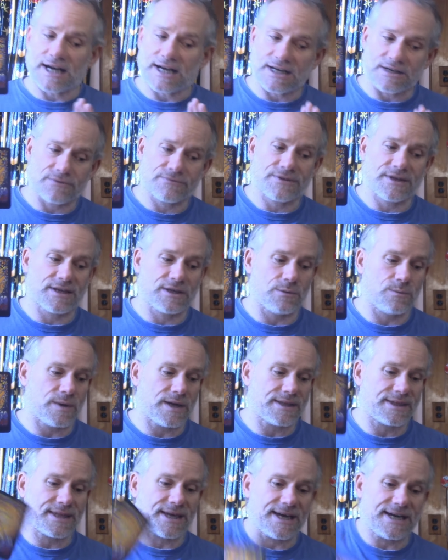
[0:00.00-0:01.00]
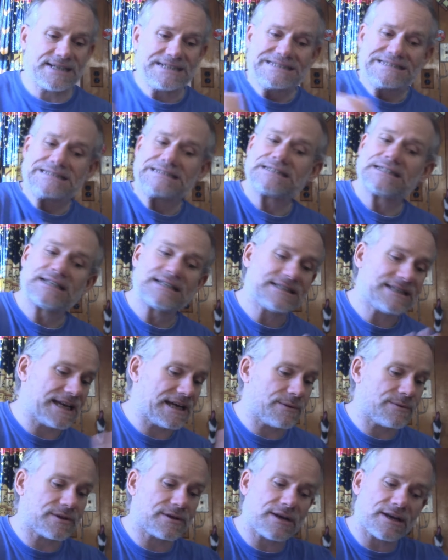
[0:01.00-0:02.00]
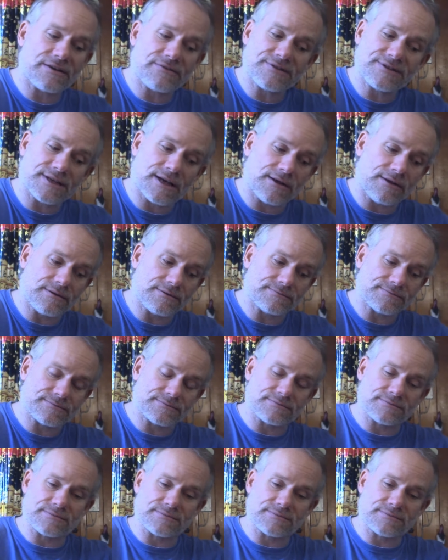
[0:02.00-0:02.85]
i don't think you want that take it with a grain of salt